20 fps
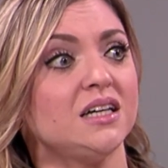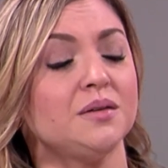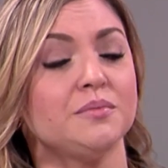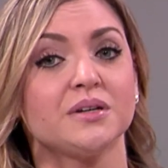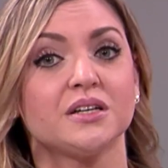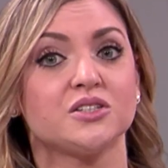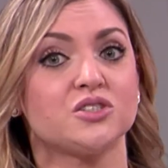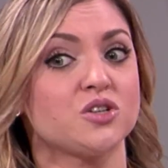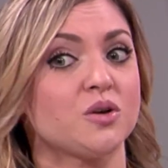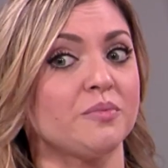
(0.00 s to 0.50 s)

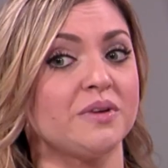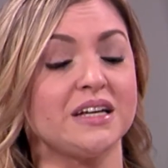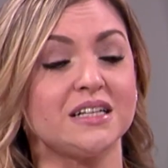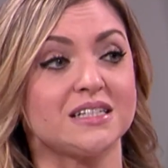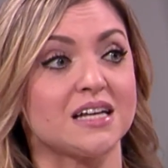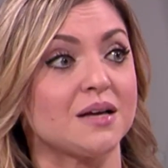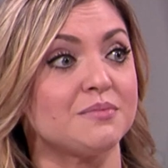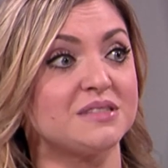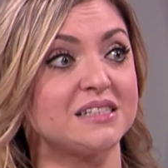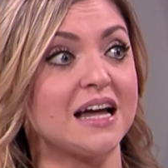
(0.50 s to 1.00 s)
Because so many
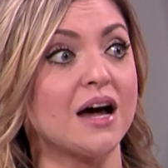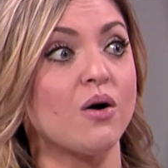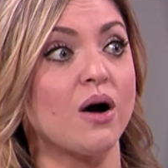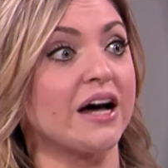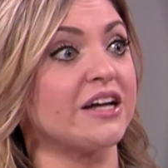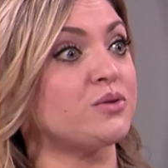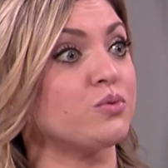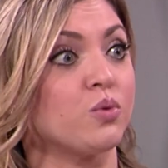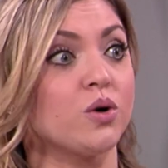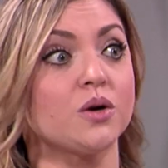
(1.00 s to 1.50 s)
times now I
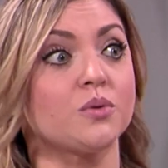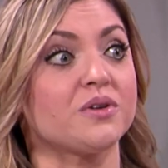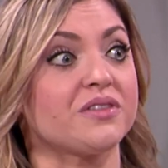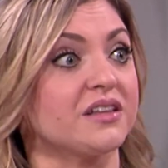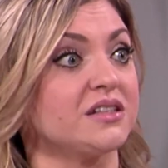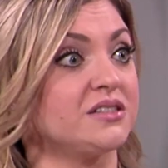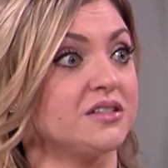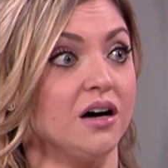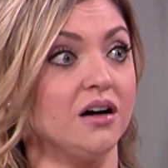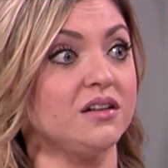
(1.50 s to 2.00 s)
work with
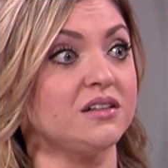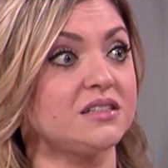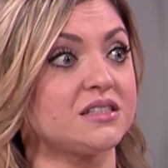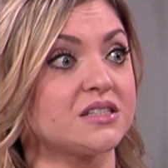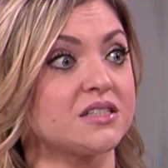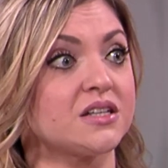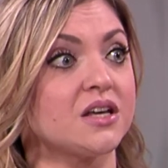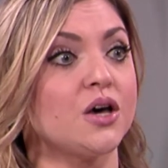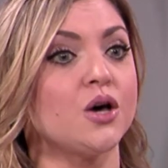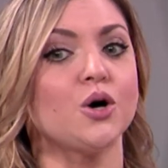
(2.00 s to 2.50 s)

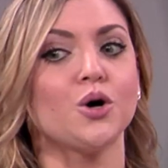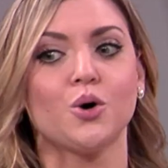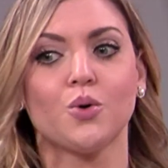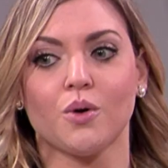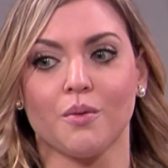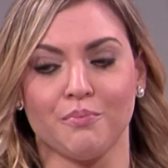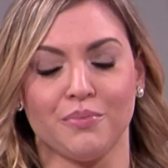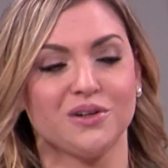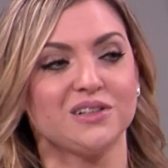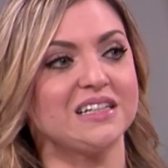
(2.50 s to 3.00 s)
adults who were
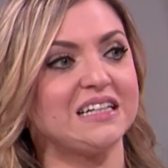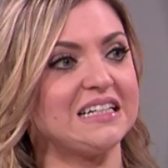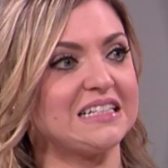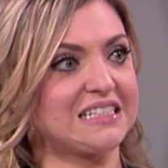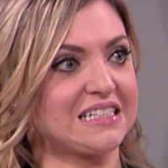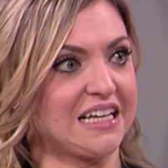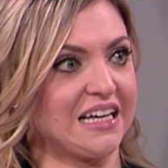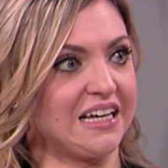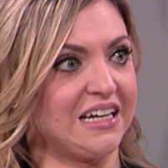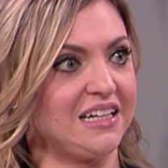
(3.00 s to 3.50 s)
bullied as
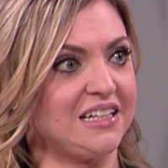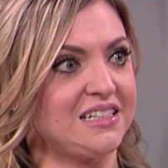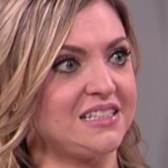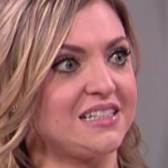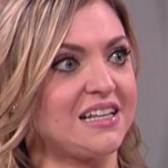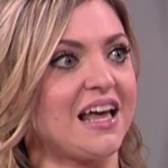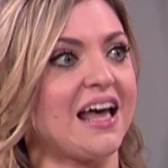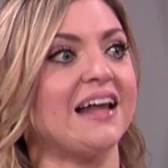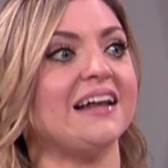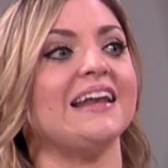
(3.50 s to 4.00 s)
kids
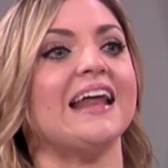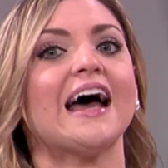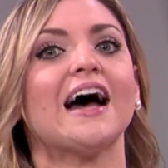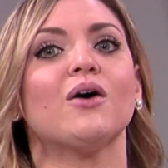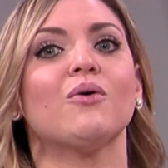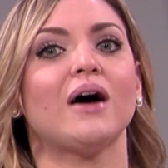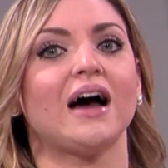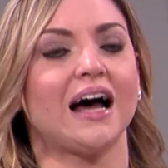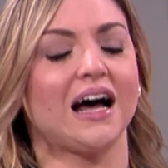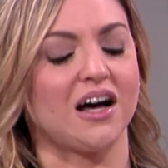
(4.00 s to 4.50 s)
and now
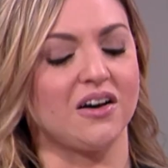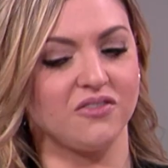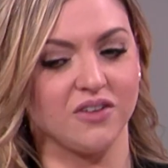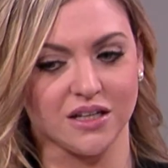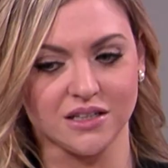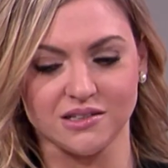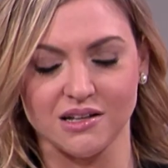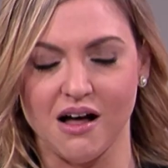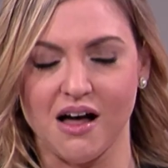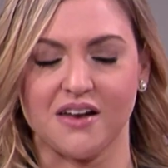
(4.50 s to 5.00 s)
have a
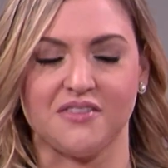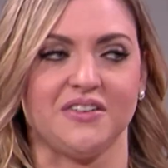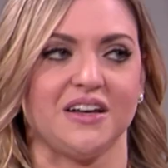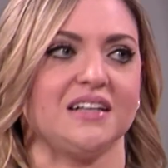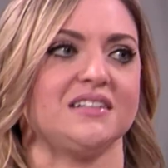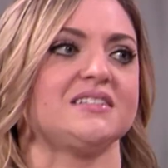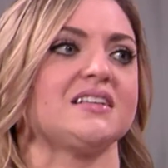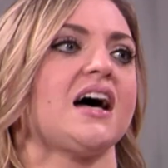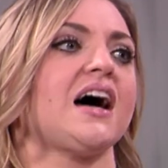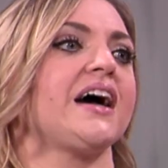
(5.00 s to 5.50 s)
lot of
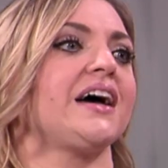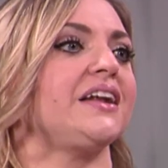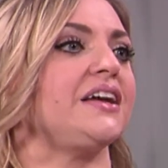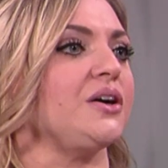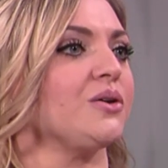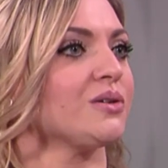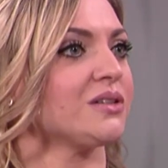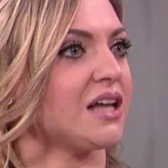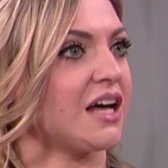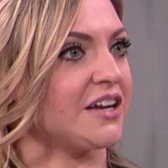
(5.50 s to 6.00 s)
anxiety
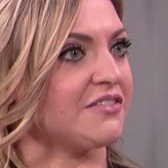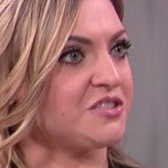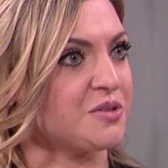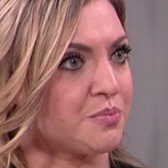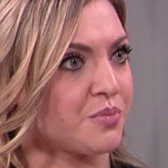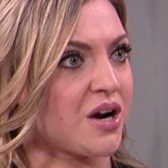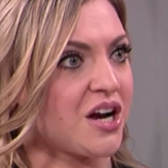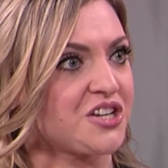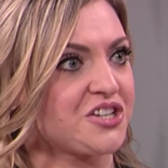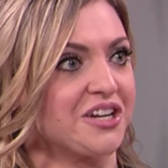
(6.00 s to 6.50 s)
or a lot of
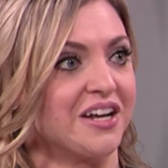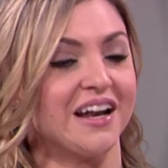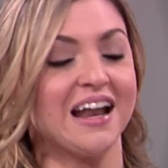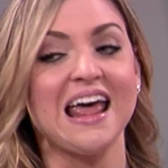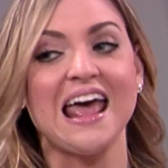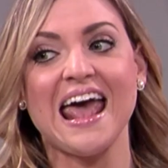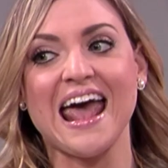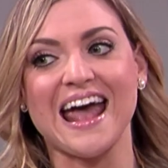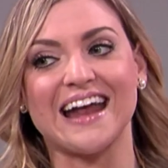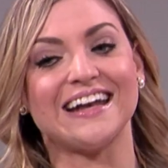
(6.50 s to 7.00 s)
depression
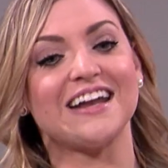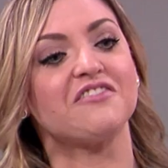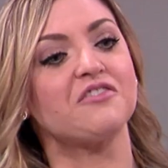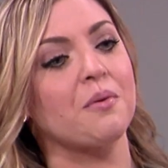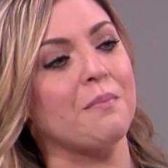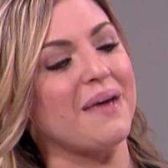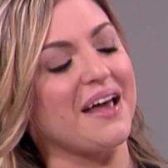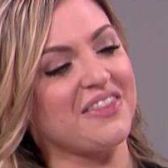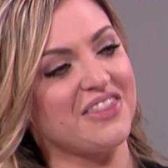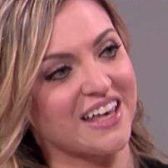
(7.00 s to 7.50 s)
and never
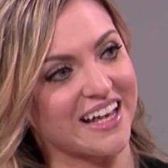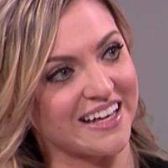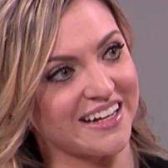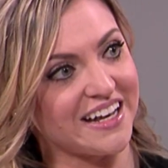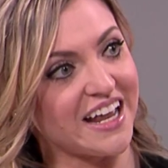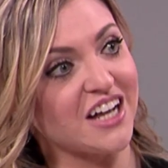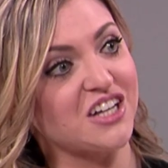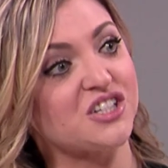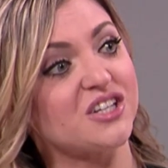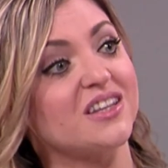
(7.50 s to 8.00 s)
made the
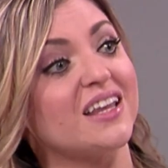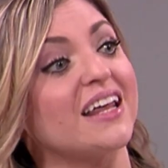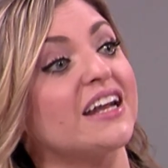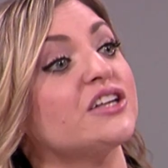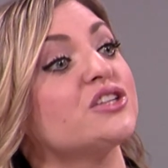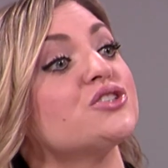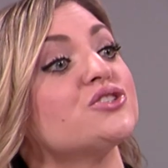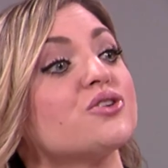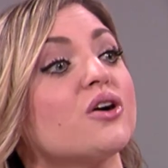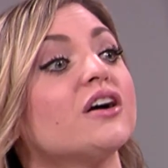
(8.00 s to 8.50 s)
connection that it
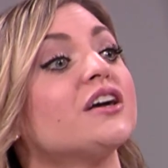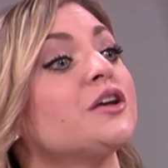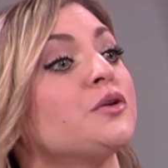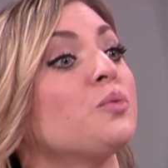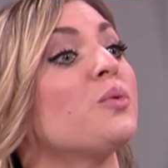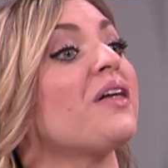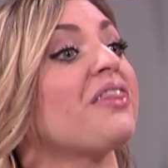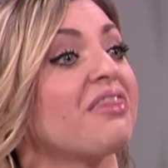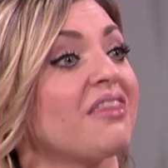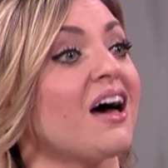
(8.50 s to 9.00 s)
started
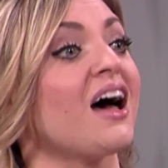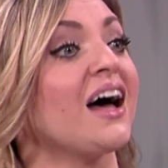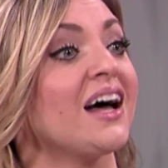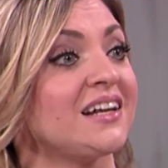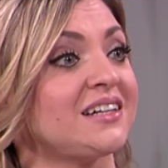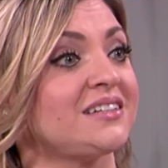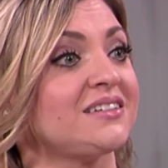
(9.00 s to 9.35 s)
with that.